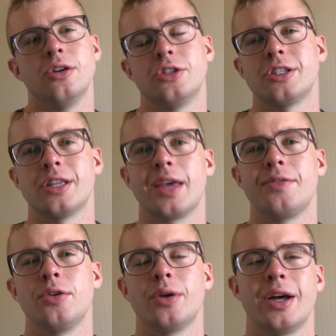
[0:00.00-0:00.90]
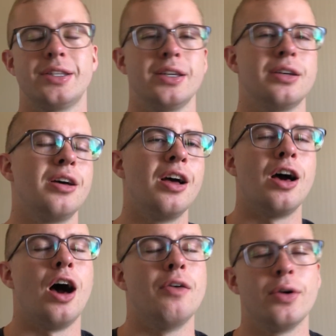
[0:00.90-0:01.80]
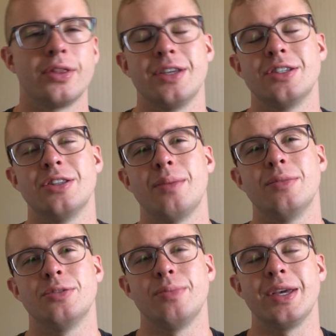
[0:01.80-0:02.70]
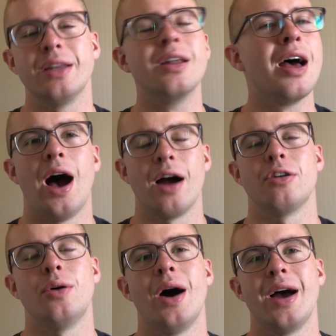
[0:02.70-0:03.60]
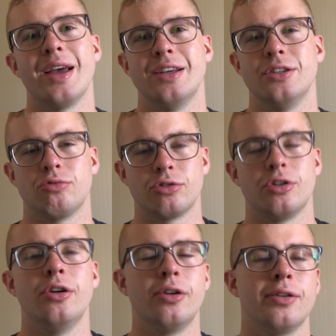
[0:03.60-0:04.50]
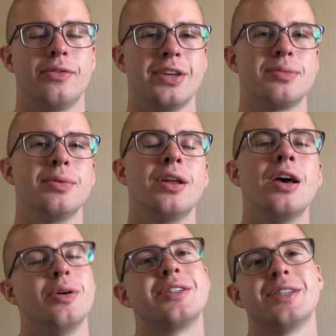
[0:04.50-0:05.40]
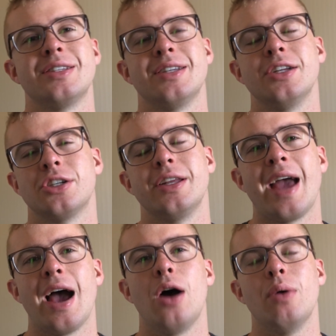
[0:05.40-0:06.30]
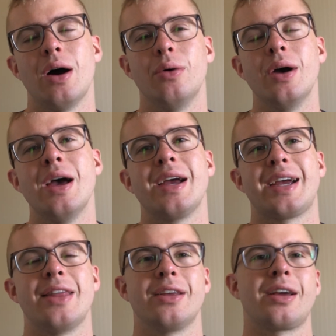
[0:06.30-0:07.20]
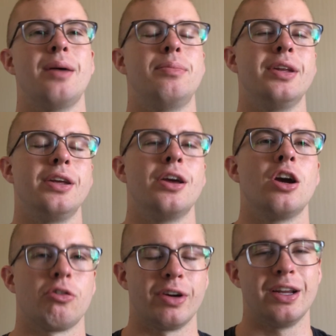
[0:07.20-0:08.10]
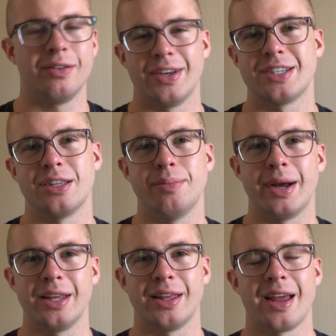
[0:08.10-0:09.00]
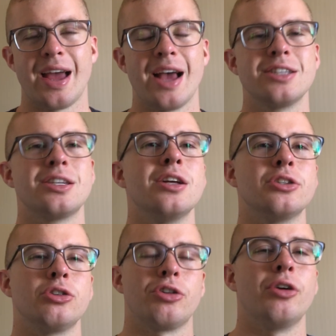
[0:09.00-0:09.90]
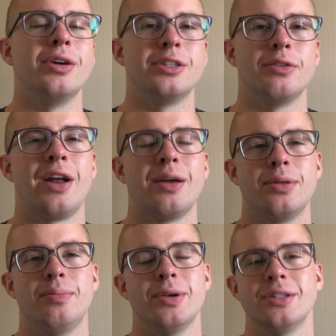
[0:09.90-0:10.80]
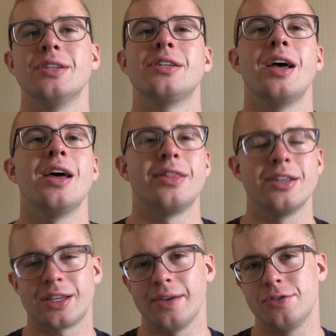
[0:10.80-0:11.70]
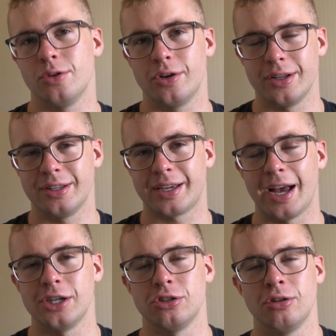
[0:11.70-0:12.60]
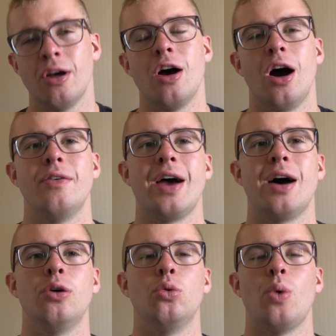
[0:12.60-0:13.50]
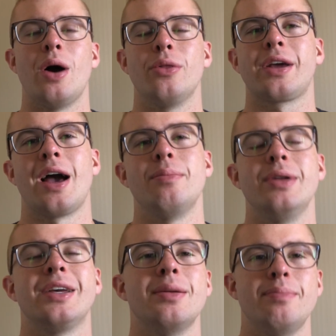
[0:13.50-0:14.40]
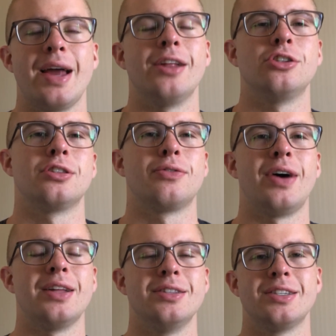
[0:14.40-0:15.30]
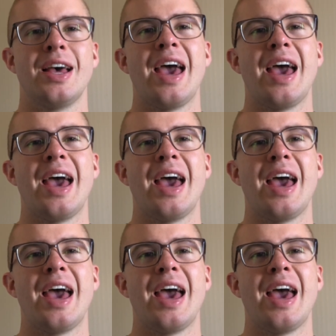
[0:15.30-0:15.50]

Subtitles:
just to give you an idea of what these numbers mean, ROI is return on investment. It's essentially how well can the company reinvest the money that it has to grow and develop the business. This gives you a good indication of how well the company can manage its funds,